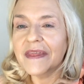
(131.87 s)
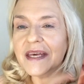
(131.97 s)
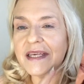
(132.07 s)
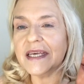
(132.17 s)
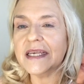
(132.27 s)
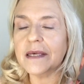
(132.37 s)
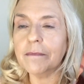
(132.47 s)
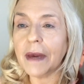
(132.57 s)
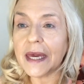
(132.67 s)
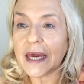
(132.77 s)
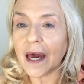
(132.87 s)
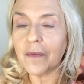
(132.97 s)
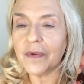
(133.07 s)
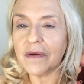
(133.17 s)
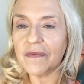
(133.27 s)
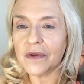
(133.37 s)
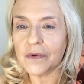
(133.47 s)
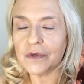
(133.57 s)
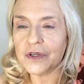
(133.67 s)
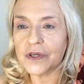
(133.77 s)
This is the Makeup
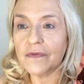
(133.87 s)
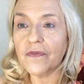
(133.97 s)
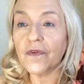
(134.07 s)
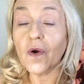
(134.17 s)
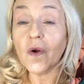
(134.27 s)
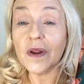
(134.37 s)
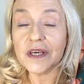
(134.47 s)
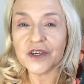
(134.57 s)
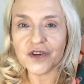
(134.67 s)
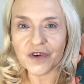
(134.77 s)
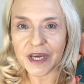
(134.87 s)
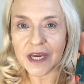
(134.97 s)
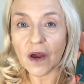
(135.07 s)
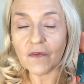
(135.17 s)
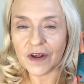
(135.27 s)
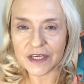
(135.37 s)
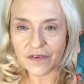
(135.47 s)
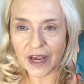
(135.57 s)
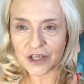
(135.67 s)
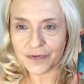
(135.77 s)
Revolution Flawless 3
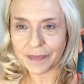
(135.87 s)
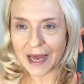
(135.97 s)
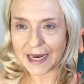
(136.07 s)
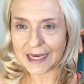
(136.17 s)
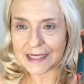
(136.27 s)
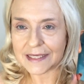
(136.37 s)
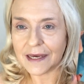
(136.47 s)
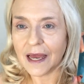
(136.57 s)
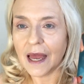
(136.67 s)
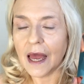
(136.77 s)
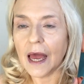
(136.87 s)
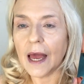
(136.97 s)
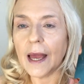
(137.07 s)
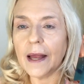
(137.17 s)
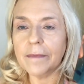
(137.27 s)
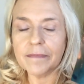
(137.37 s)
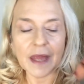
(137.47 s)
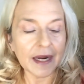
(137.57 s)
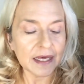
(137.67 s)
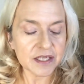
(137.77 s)
Resurrection Palette.
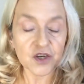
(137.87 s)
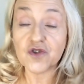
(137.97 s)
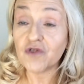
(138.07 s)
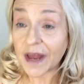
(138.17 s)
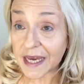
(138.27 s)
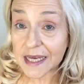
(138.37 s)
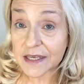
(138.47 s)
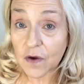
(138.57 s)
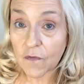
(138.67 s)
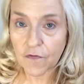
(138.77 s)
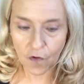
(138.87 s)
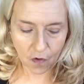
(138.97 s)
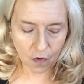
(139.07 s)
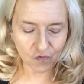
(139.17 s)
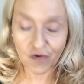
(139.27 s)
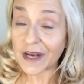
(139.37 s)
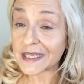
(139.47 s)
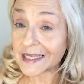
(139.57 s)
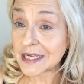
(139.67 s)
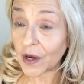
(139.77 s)
And it's great for
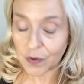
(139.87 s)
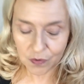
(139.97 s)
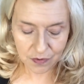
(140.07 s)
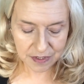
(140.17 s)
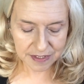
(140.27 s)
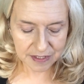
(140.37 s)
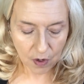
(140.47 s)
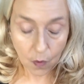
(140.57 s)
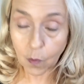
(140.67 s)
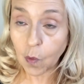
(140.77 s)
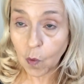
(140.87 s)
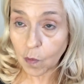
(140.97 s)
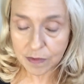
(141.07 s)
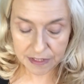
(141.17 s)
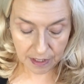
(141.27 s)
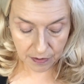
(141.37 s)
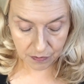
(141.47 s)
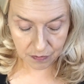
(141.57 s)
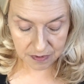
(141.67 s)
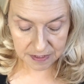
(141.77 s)
rust tones, warm
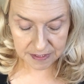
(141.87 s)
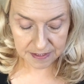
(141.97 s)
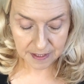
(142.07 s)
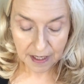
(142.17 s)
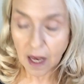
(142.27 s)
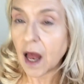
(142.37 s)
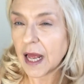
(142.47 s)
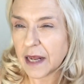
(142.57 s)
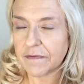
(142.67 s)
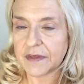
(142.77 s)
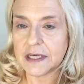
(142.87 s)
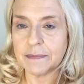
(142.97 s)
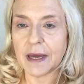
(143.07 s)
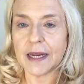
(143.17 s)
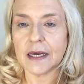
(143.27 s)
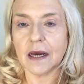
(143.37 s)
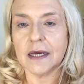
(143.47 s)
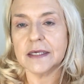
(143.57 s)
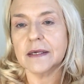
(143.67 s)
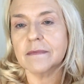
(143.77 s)
tones. I love this palette, guys.